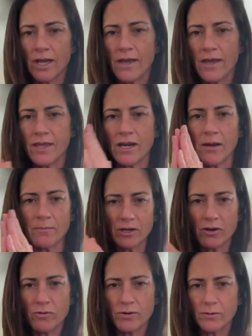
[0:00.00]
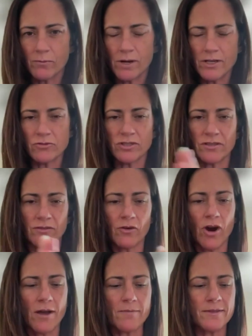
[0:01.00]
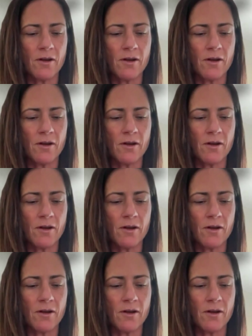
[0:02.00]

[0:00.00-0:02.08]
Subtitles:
and then I'm going to go into what you just described.